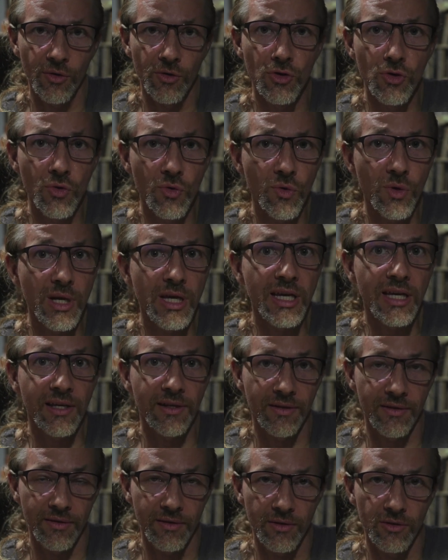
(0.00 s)
newly
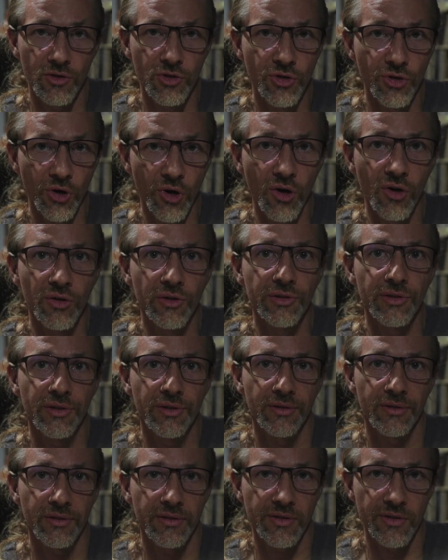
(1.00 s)
drawn
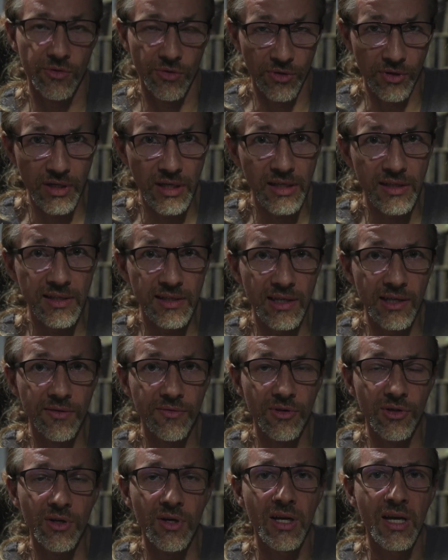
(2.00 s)
sterling
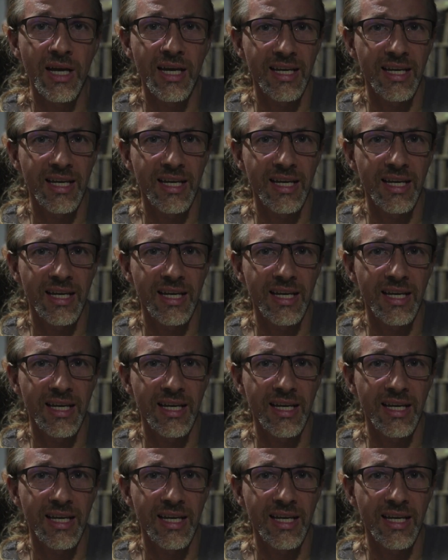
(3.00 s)
silver.